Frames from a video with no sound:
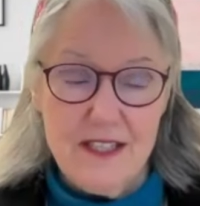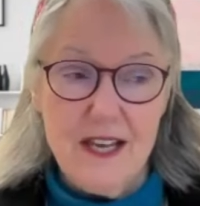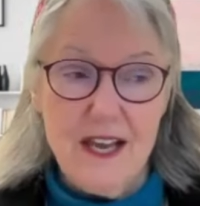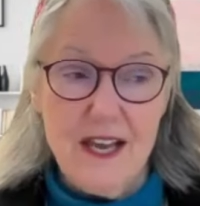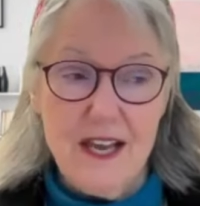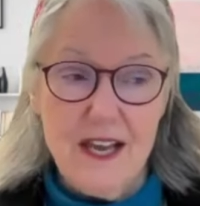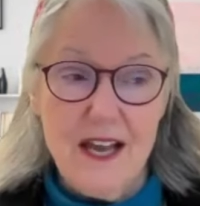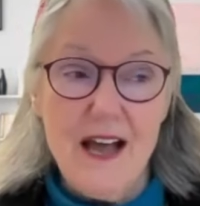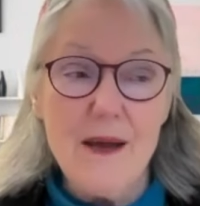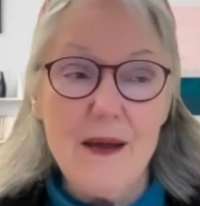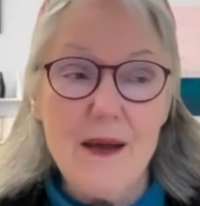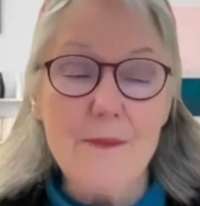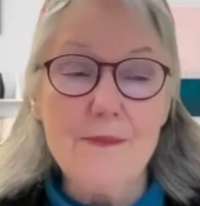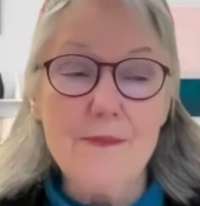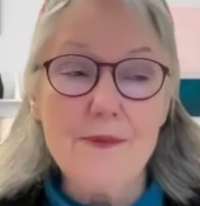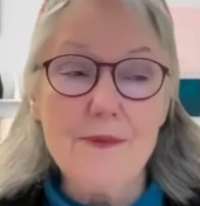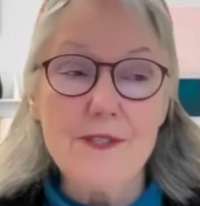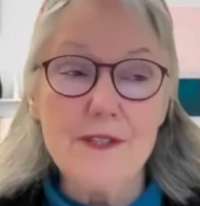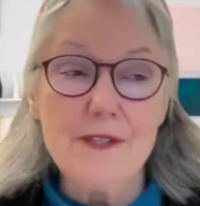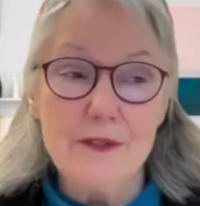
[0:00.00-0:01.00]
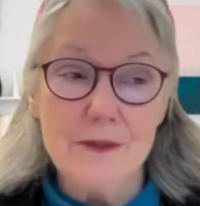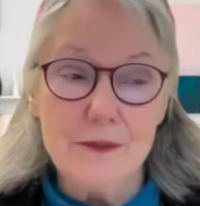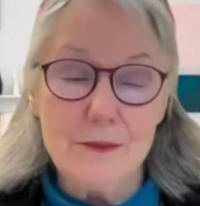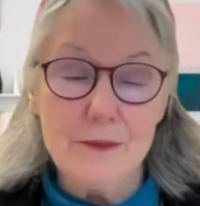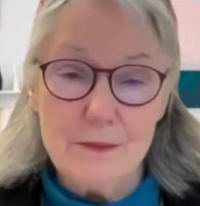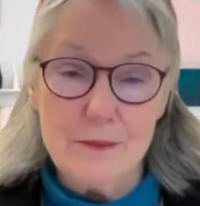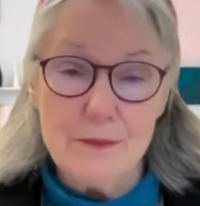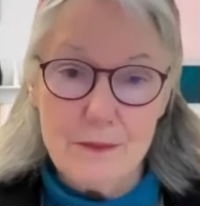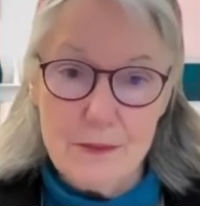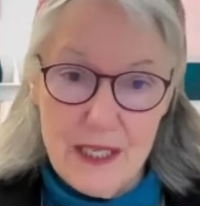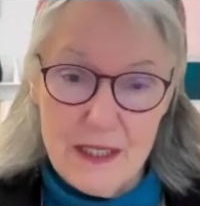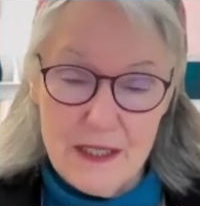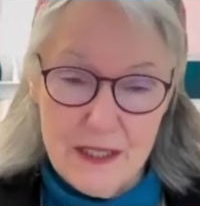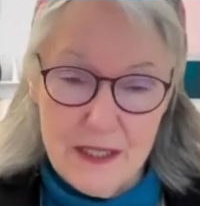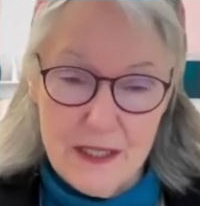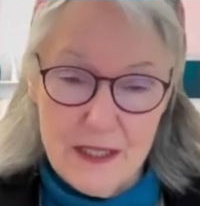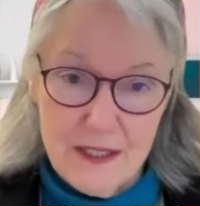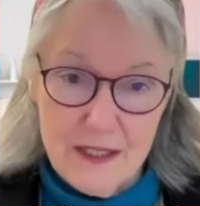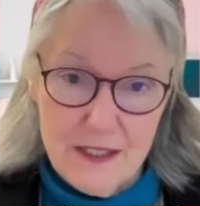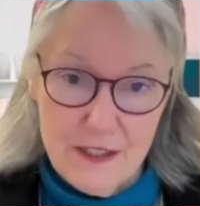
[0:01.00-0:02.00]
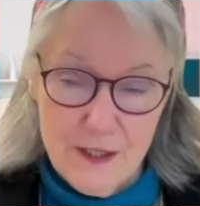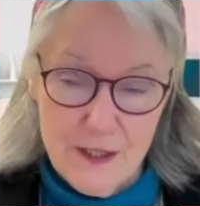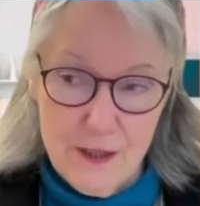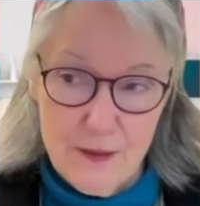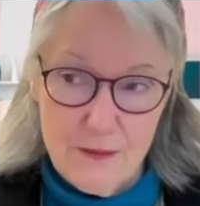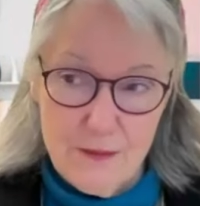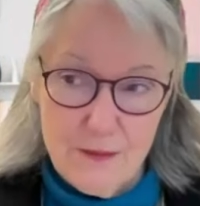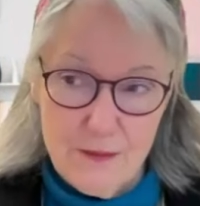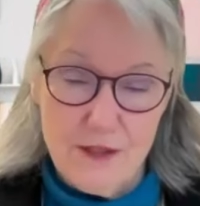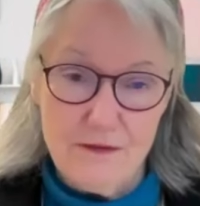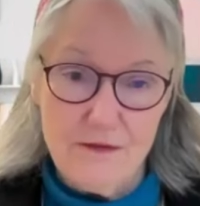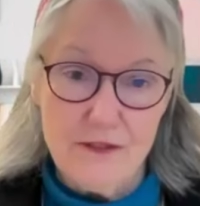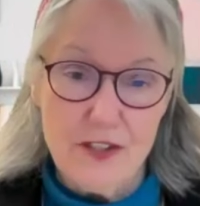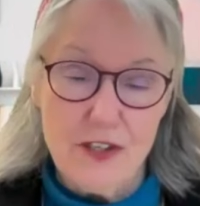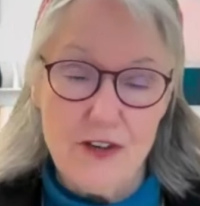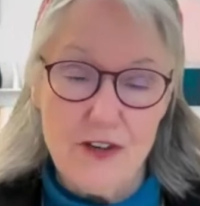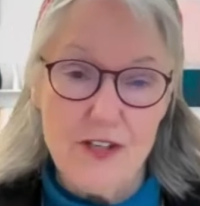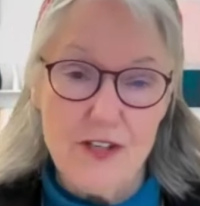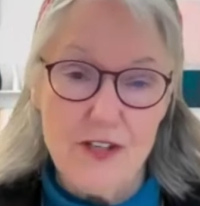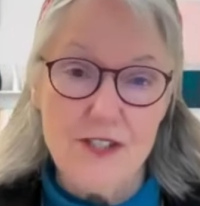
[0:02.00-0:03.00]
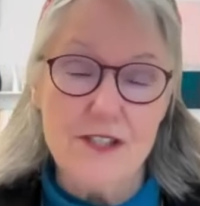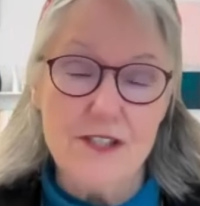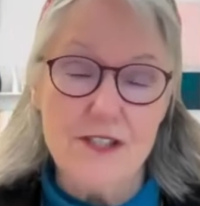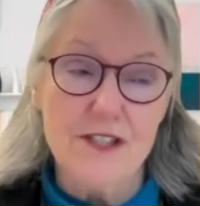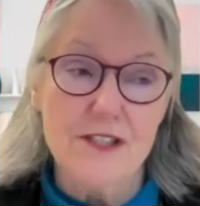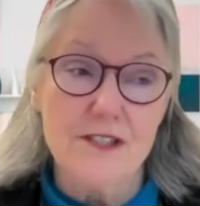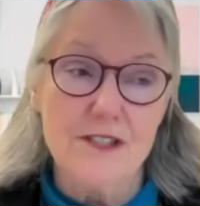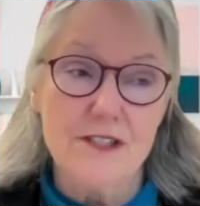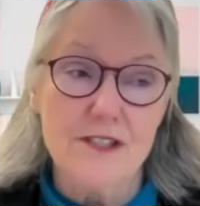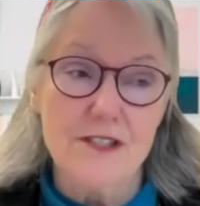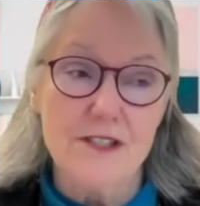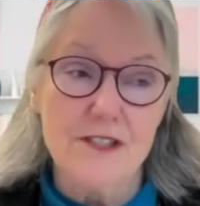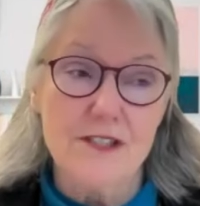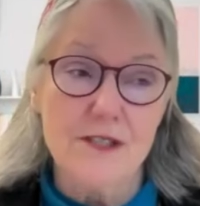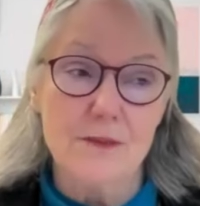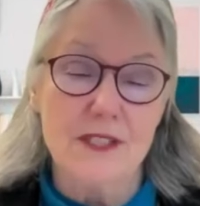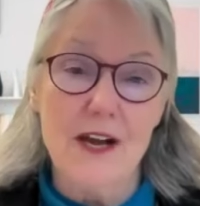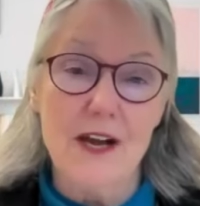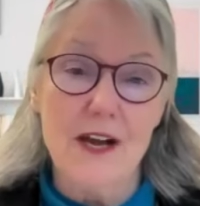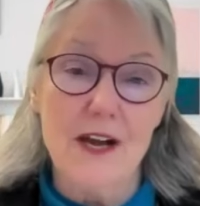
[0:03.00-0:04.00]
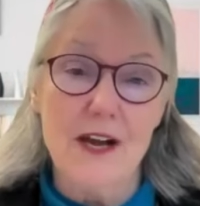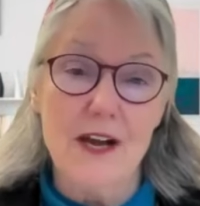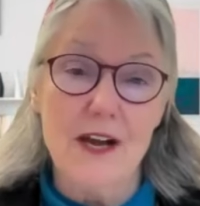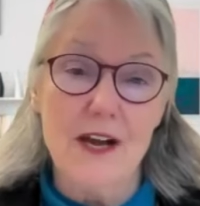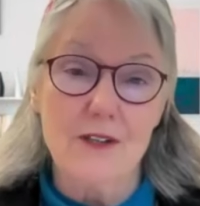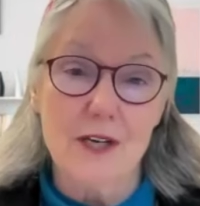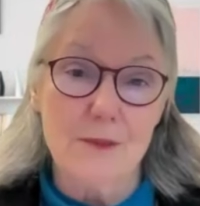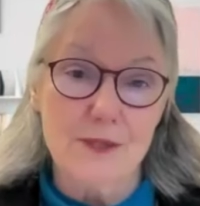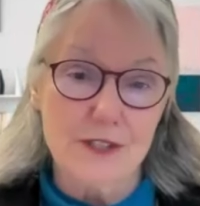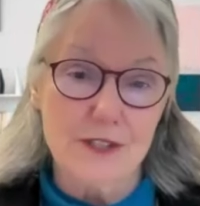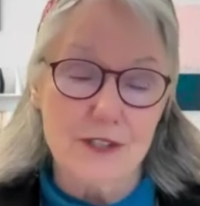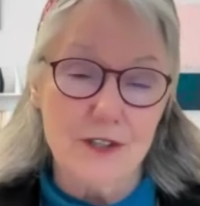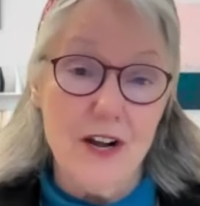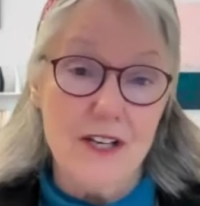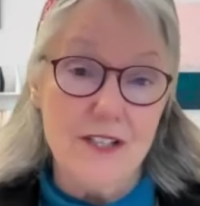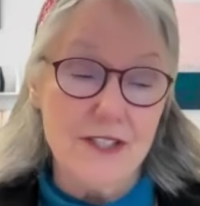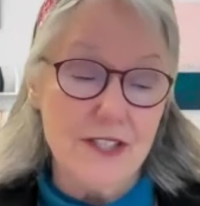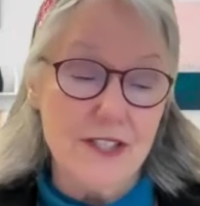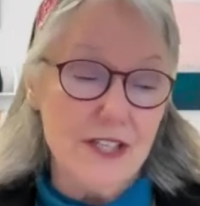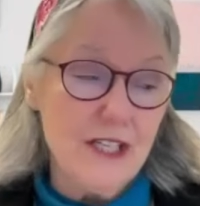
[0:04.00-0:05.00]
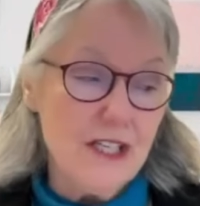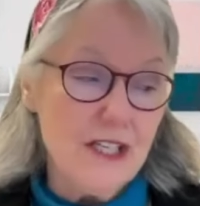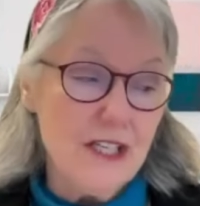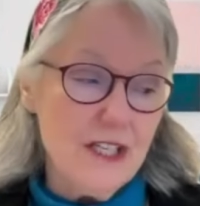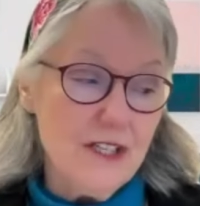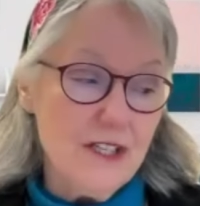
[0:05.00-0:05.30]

the absolute mechanisms of narcissism and how it comes across.